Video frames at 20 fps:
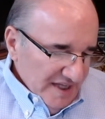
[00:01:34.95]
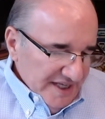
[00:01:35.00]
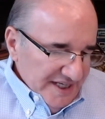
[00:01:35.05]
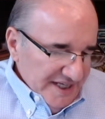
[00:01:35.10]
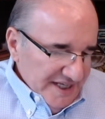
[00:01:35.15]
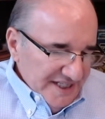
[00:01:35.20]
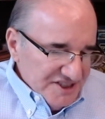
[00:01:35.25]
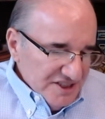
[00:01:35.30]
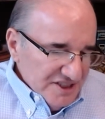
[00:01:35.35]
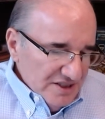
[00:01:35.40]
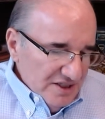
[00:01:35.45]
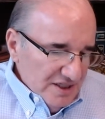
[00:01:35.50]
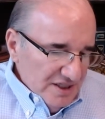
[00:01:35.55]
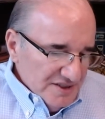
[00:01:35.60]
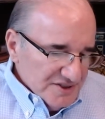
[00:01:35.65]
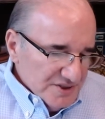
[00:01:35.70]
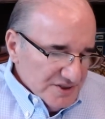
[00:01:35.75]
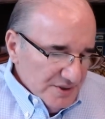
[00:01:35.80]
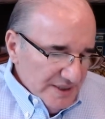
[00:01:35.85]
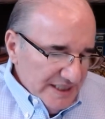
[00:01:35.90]
He shall
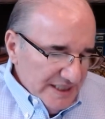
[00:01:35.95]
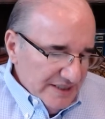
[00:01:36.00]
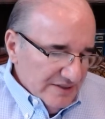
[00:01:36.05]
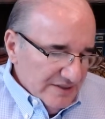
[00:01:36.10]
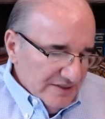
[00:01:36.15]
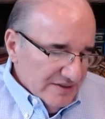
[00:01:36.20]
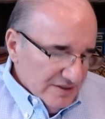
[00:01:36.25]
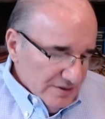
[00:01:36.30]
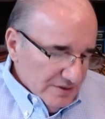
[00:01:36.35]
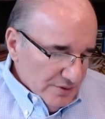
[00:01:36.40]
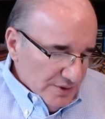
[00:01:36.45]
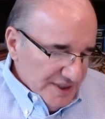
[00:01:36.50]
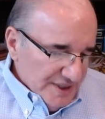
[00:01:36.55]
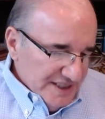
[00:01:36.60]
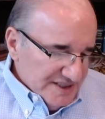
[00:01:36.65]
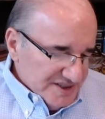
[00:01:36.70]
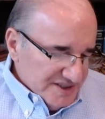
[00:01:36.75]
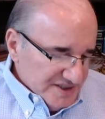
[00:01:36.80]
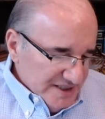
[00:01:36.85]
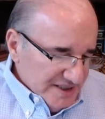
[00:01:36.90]
also enter the
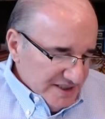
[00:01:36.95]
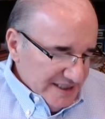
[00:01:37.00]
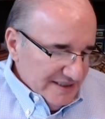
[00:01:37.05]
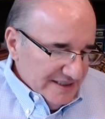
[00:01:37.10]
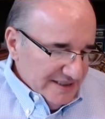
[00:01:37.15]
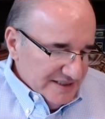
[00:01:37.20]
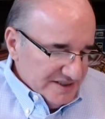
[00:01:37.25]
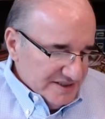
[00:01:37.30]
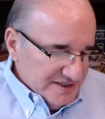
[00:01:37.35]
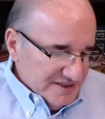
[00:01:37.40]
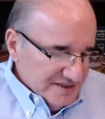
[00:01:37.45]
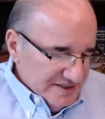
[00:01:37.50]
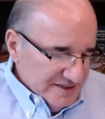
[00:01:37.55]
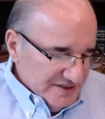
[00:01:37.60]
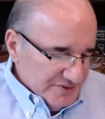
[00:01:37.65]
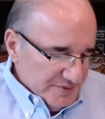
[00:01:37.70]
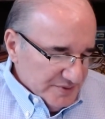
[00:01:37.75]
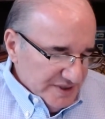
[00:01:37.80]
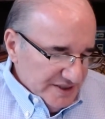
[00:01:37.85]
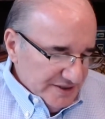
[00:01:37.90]
glorious land," that's
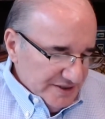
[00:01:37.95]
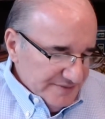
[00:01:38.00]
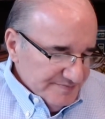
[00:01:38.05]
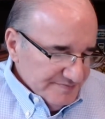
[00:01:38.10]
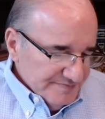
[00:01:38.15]
Israel,